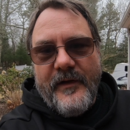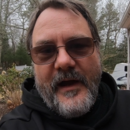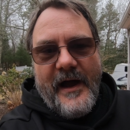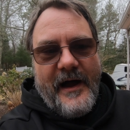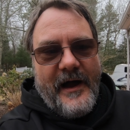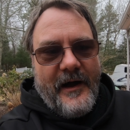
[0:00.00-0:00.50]

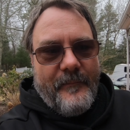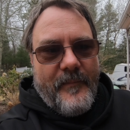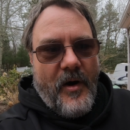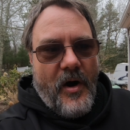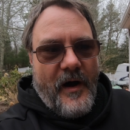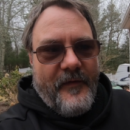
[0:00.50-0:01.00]

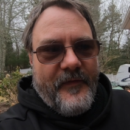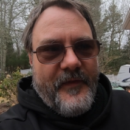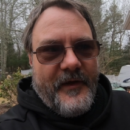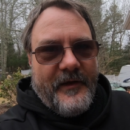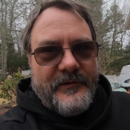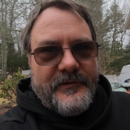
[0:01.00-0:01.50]
on
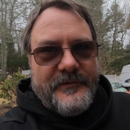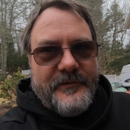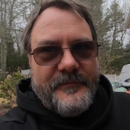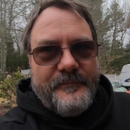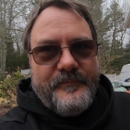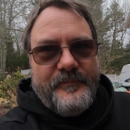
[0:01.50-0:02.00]

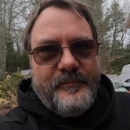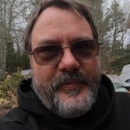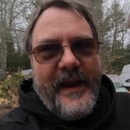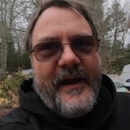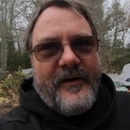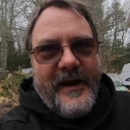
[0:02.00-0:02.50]
the
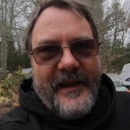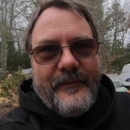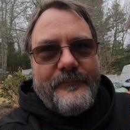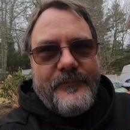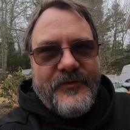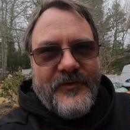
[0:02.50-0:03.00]

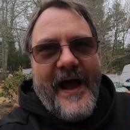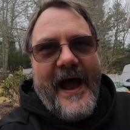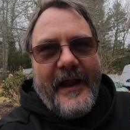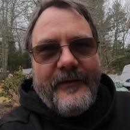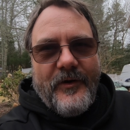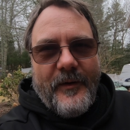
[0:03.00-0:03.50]
bearing
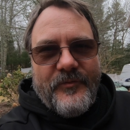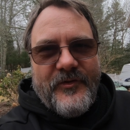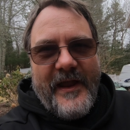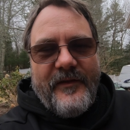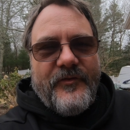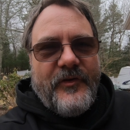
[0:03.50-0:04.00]
side. You know what I'm
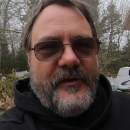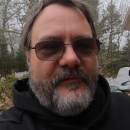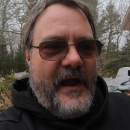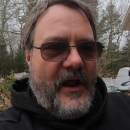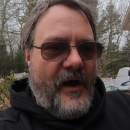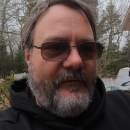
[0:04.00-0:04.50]
saying? So you've
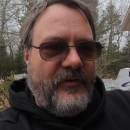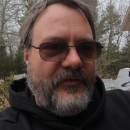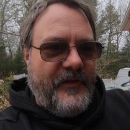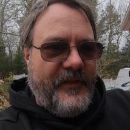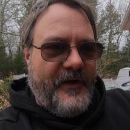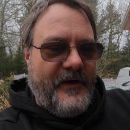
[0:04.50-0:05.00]
got
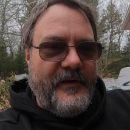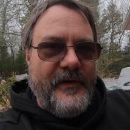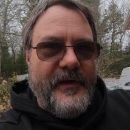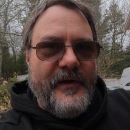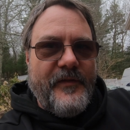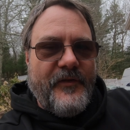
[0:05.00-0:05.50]
obviously the
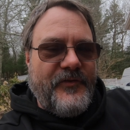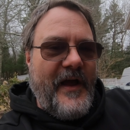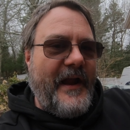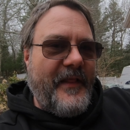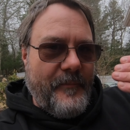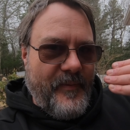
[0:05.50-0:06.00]

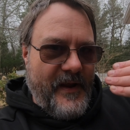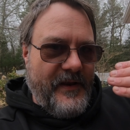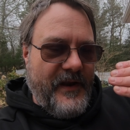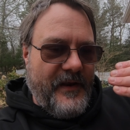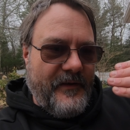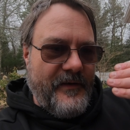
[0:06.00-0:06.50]
side of the
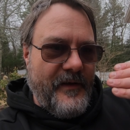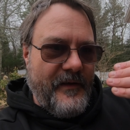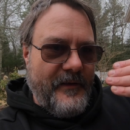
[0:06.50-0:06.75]
pinion